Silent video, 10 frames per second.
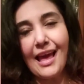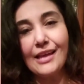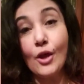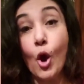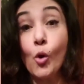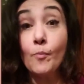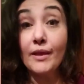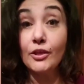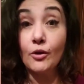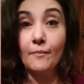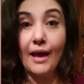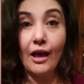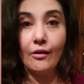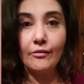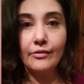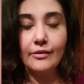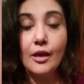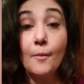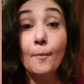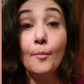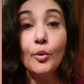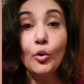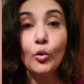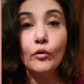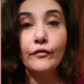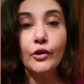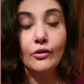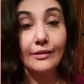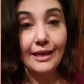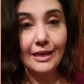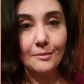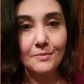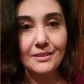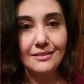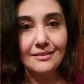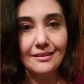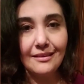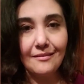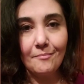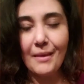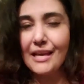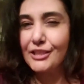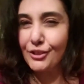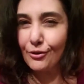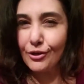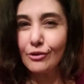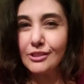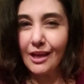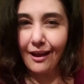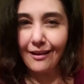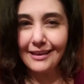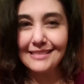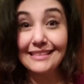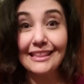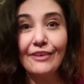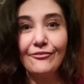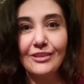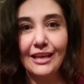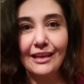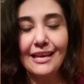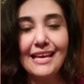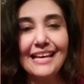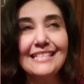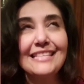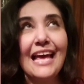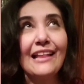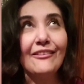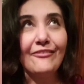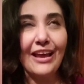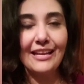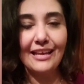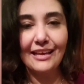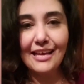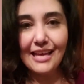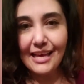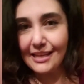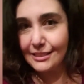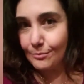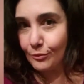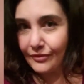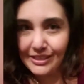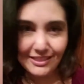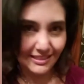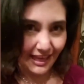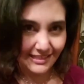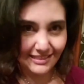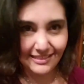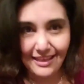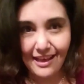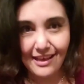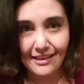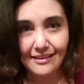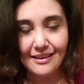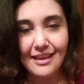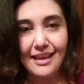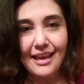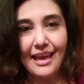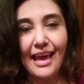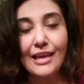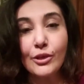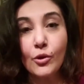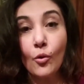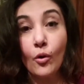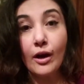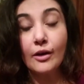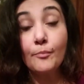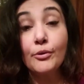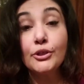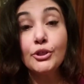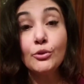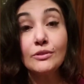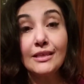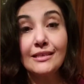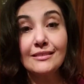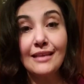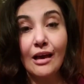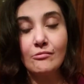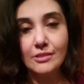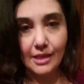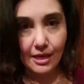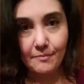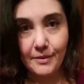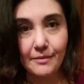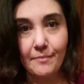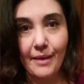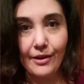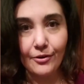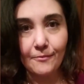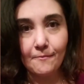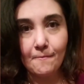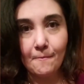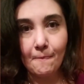and open your mouth, move your lips. Make sure your tongue is lifting, it's elevating, it's moving side to side, and you're producing sounds a bit better.